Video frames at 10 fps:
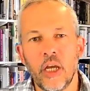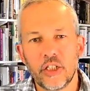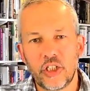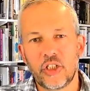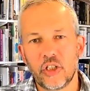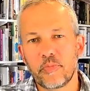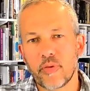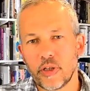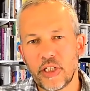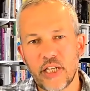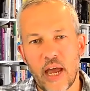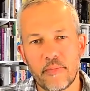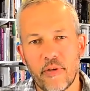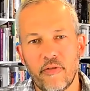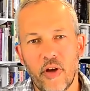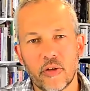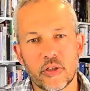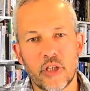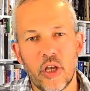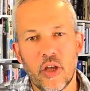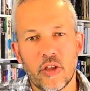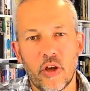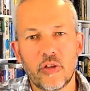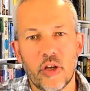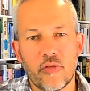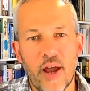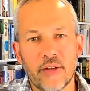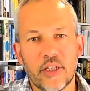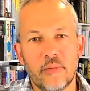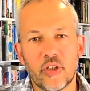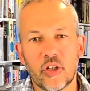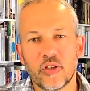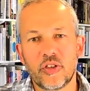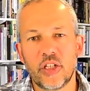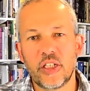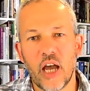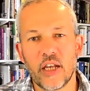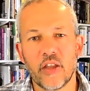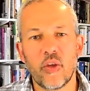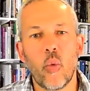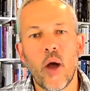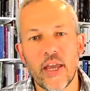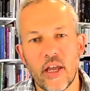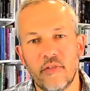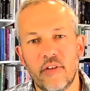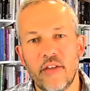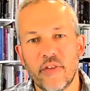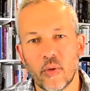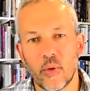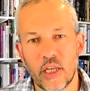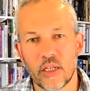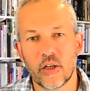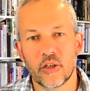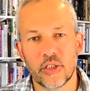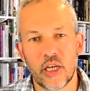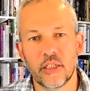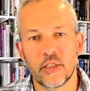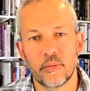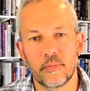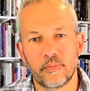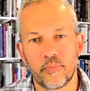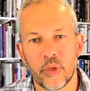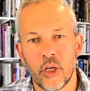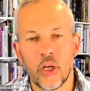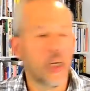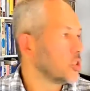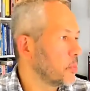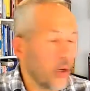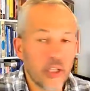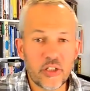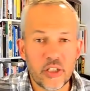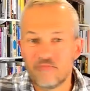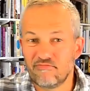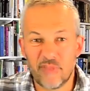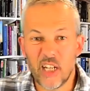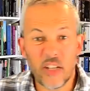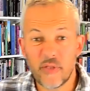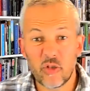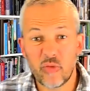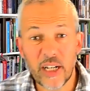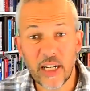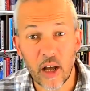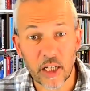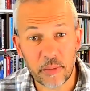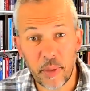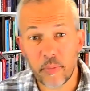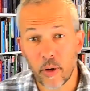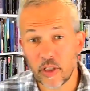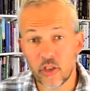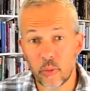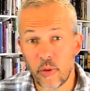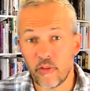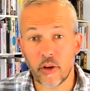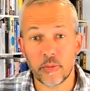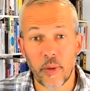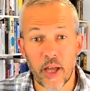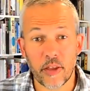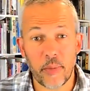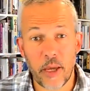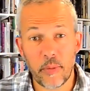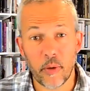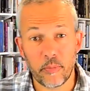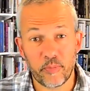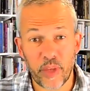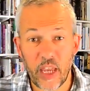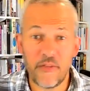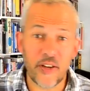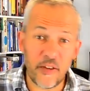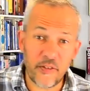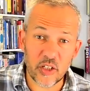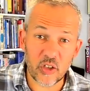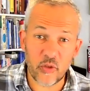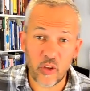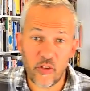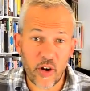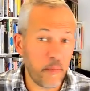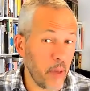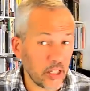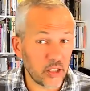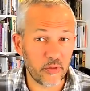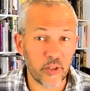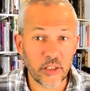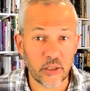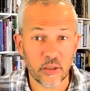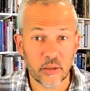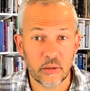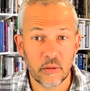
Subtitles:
Jesus prodded and provoked those around him to consider another way of living within God's kingdom. To be honest, none of us really like to be prodded or provoked by other people, even if it's for the very best of reasons.